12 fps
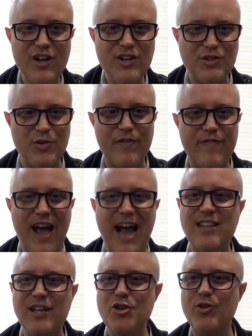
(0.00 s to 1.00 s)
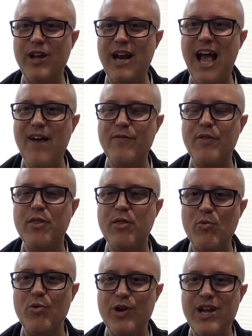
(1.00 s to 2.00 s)
So the fact that you can have
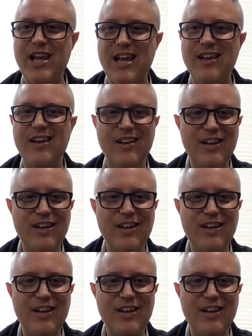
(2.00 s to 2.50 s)
three